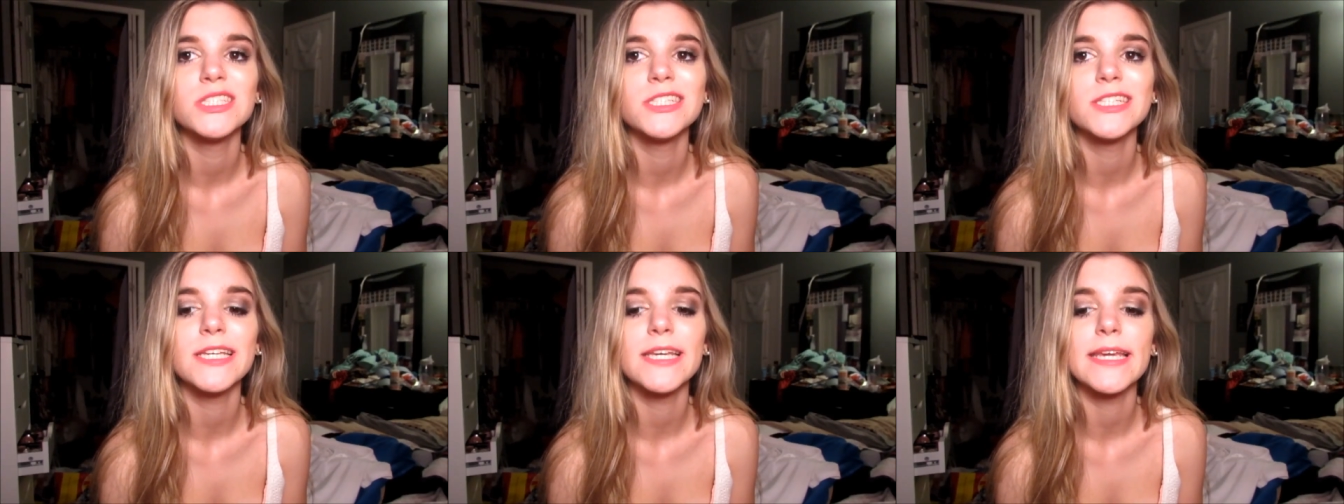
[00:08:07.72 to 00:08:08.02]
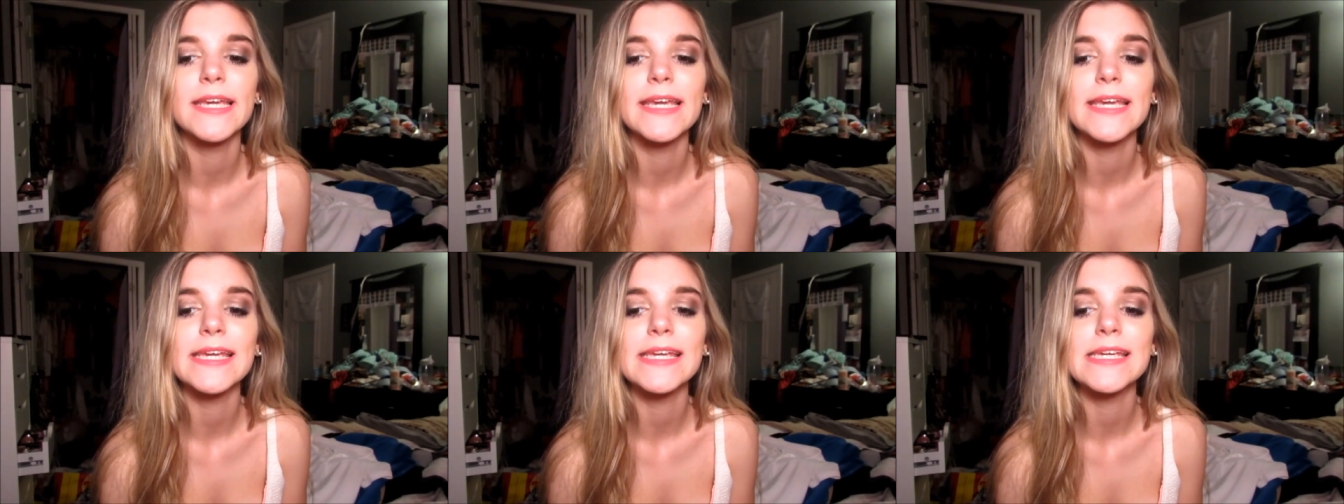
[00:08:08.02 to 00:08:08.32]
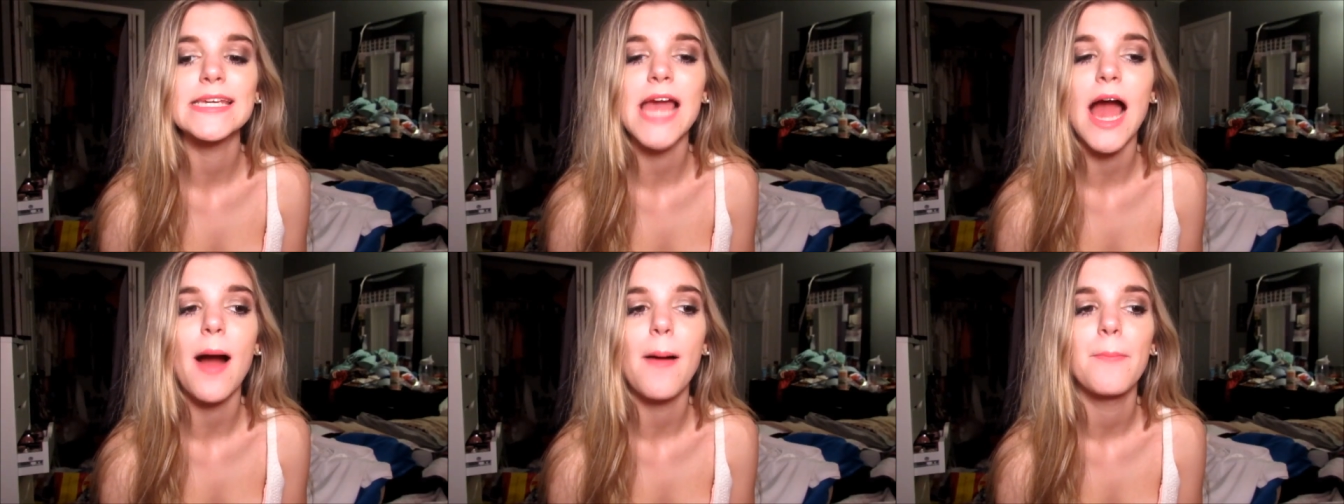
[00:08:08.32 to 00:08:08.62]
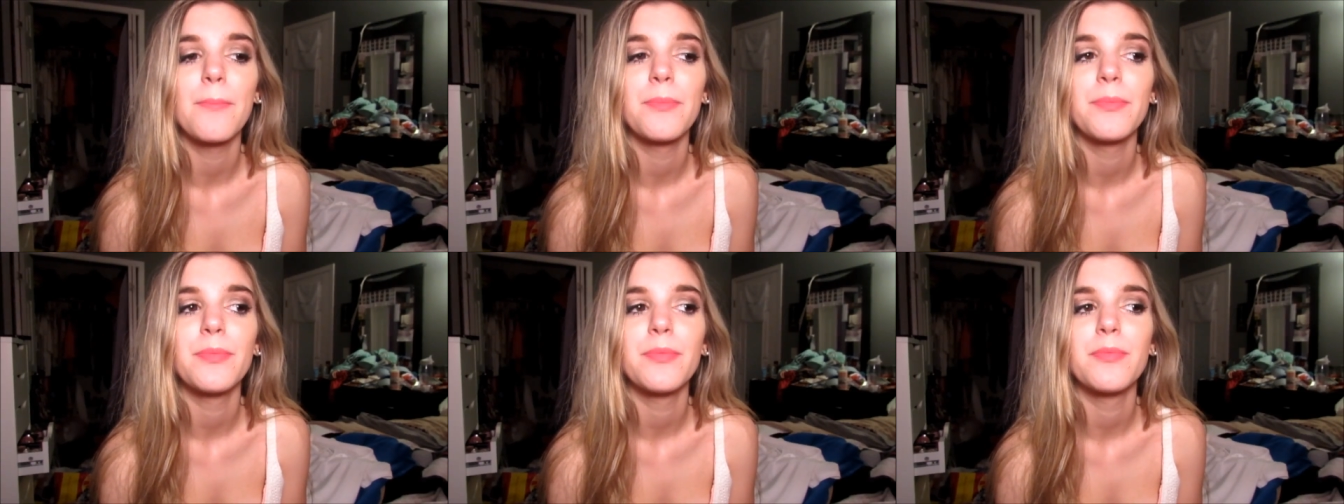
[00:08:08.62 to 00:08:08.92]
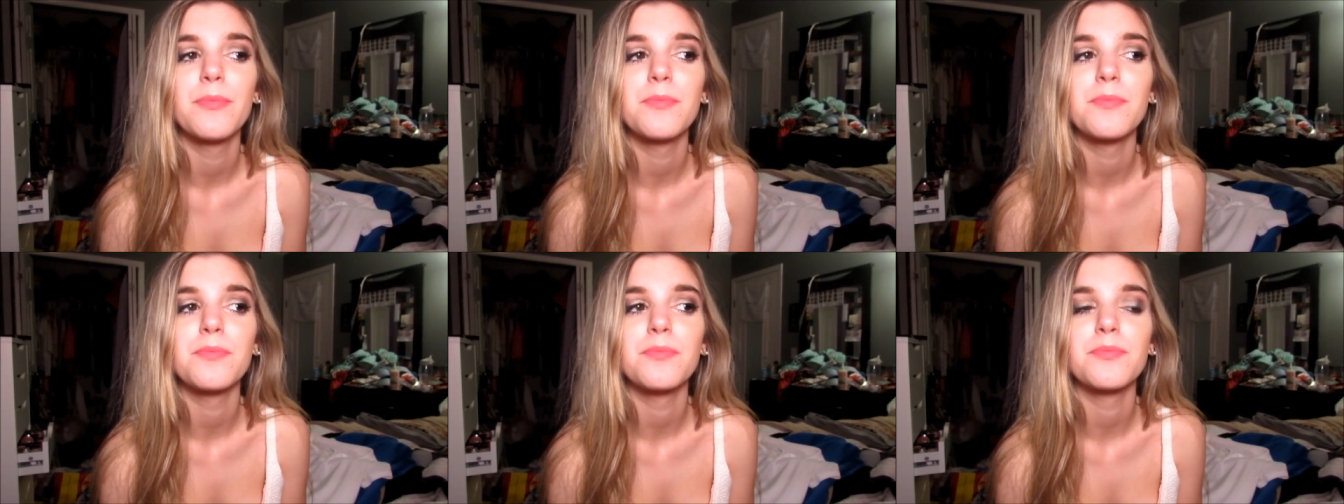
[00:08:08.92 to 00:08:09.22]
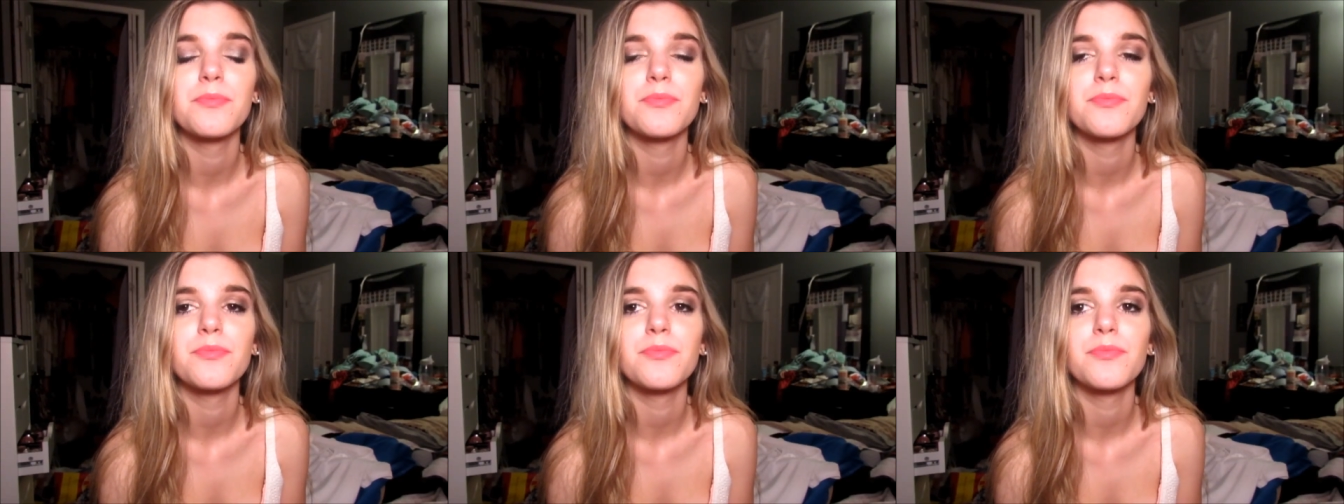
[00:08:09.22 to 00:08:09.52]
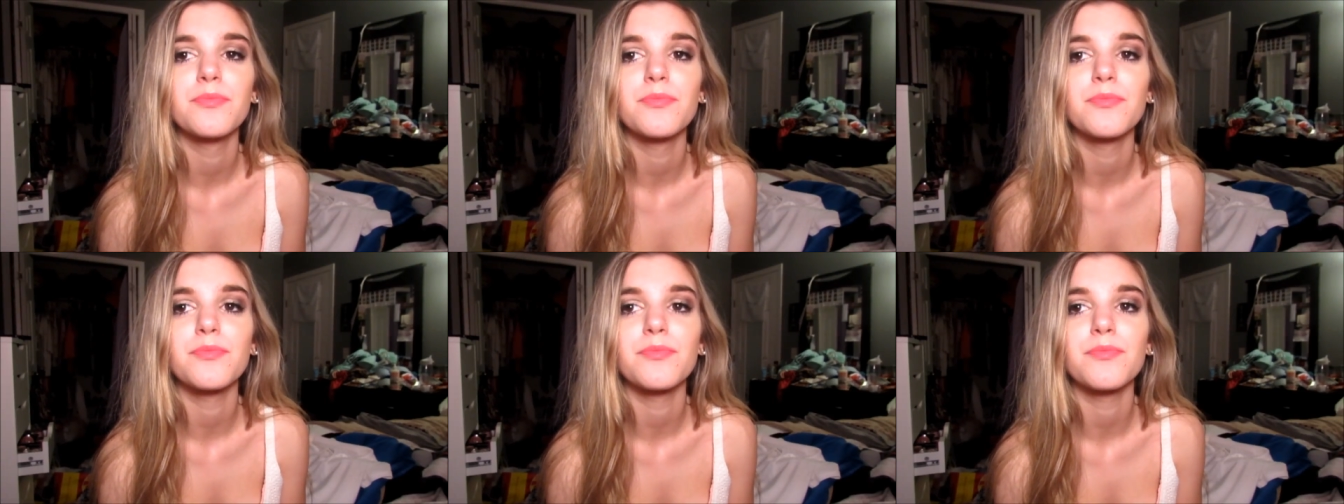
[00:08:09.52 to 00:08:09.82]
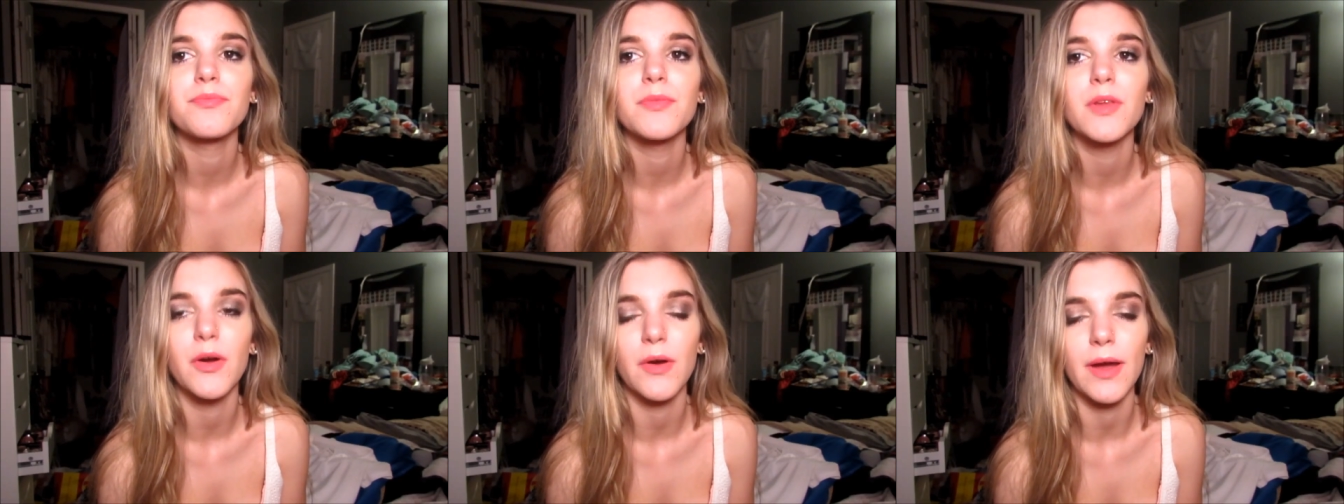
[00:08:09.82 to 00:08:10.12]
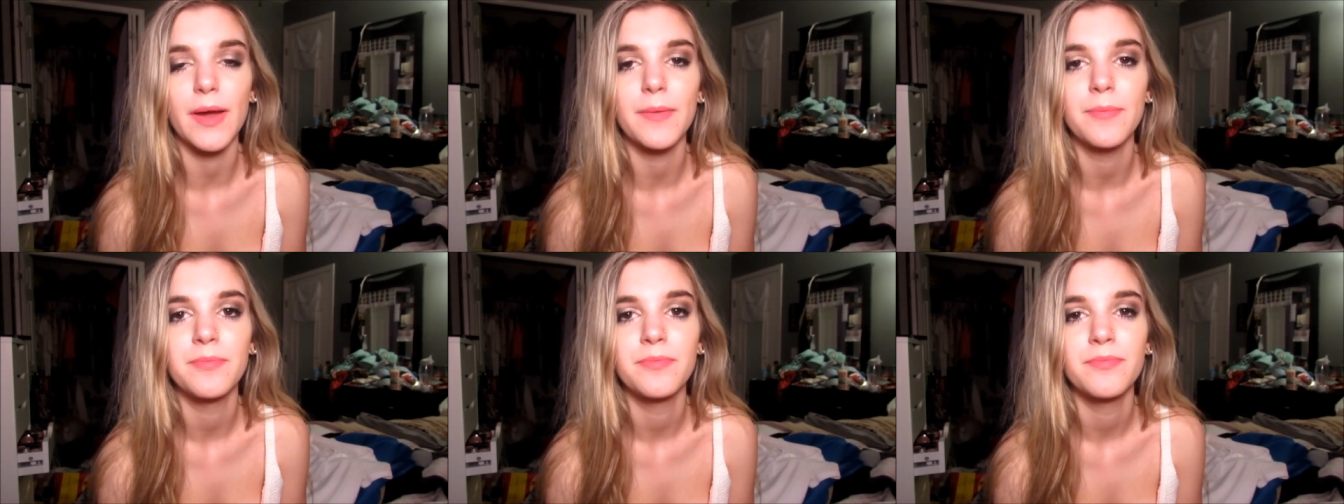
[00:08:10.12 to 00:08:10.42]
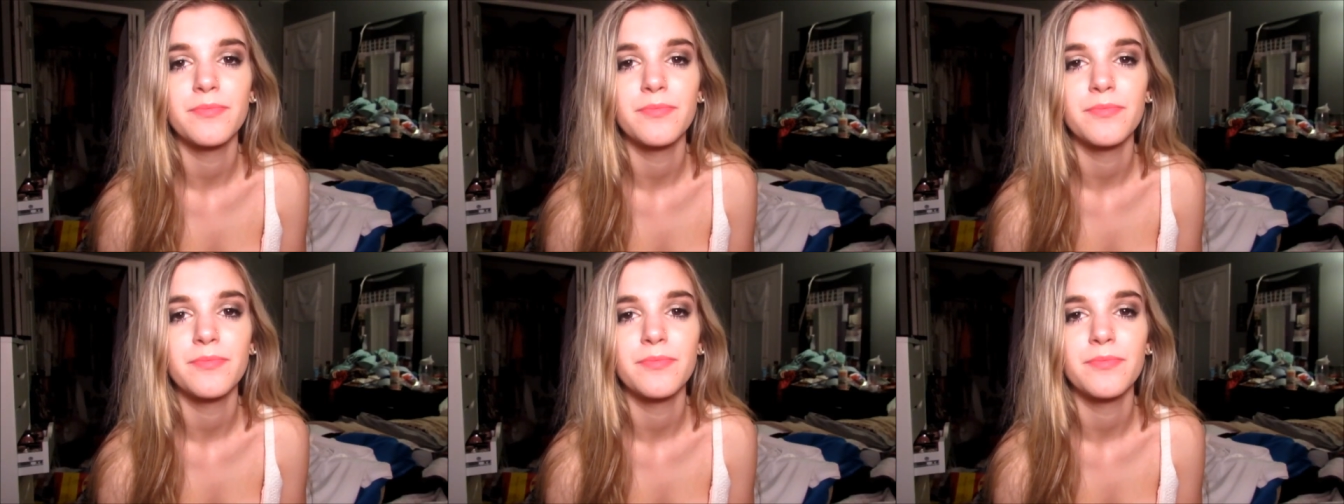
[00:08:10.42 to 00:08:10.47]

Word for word: yeah. Okay.